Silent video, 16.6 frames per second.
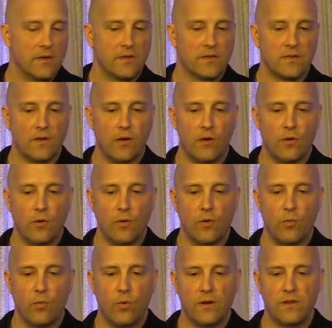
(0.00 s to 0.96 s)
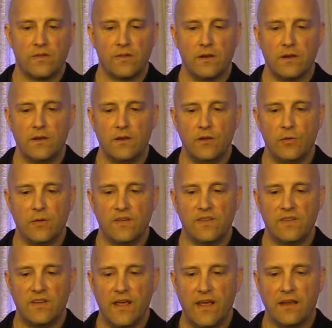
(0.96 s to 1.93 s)
So what it's going to do
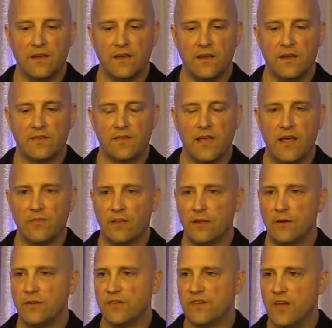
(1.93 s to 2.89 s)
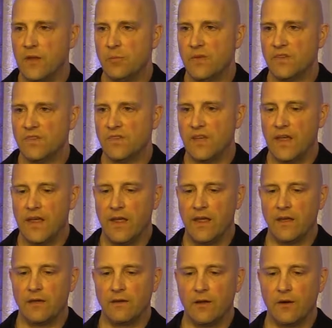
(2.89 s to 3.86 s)
instead is have a little statement
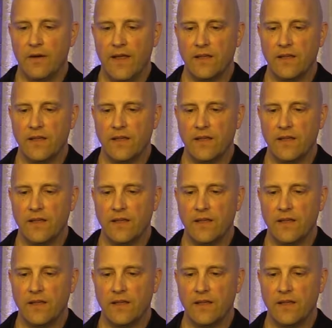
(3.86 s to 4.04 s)
saying,